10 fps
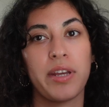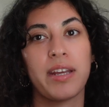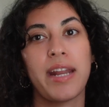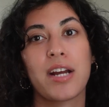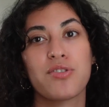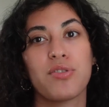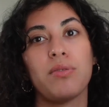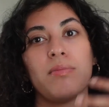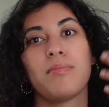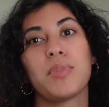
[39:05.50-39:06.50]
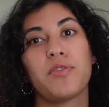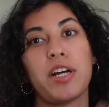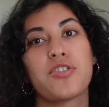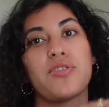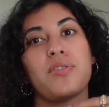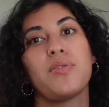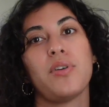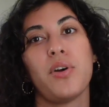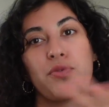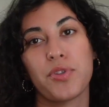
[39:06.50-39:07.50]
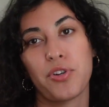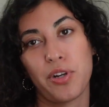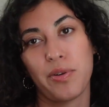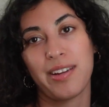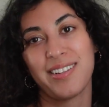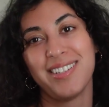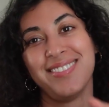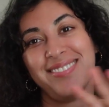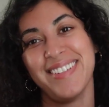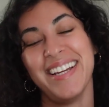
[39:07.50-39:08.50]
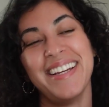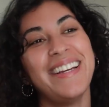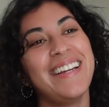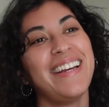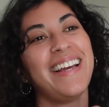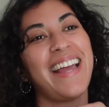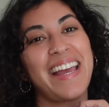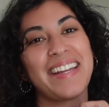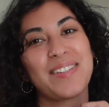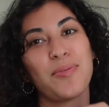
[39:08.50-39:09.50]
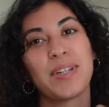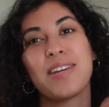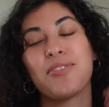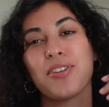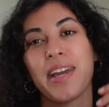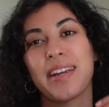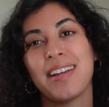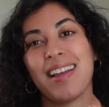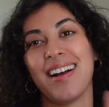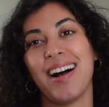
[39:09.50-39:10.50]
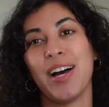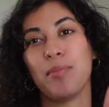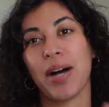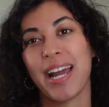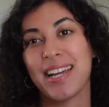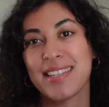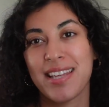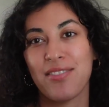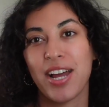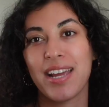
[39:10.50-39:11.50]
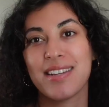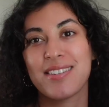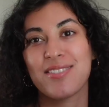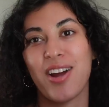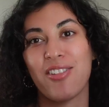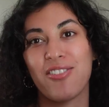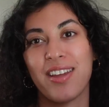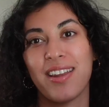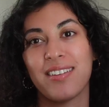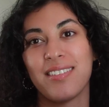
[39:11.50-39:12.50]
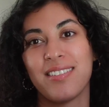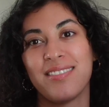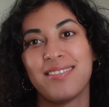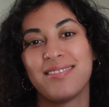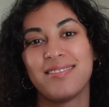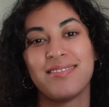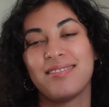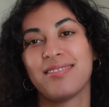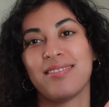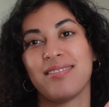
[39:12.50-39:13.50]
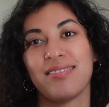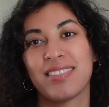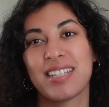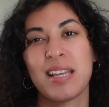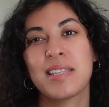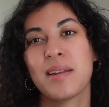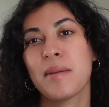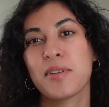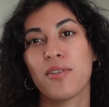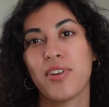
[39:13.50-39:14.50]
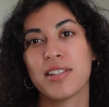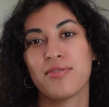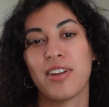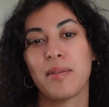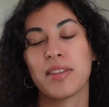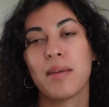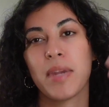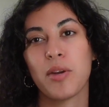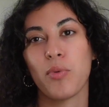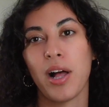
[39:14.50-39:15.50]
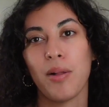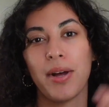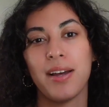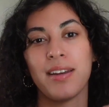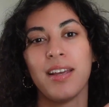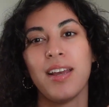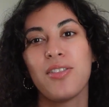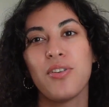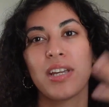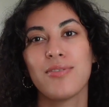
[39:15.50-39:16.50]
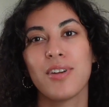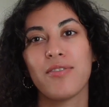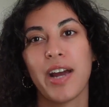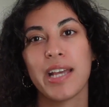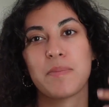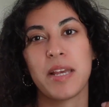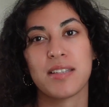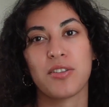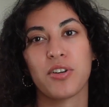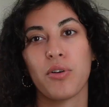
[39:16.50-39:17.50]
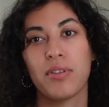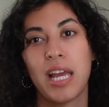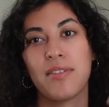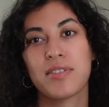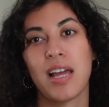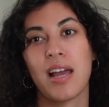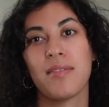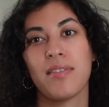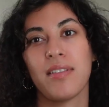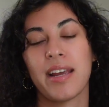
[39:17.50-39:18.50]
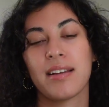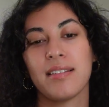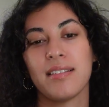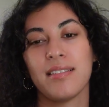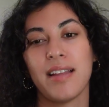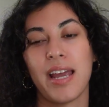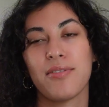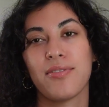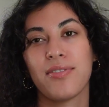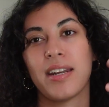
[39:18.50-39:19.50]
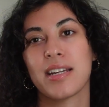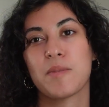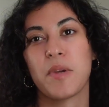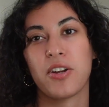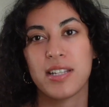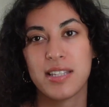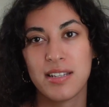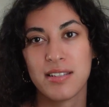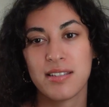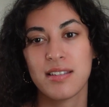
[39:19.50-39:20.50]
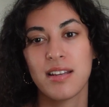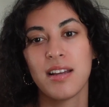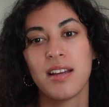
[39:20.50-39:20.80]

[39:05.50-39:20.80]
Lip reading: like an actual professional who knows what they're doing and will give you like unbiased advice rather than, because sometimes our friends and family, they mean well, but they'll give you advice based on their own life and experiences.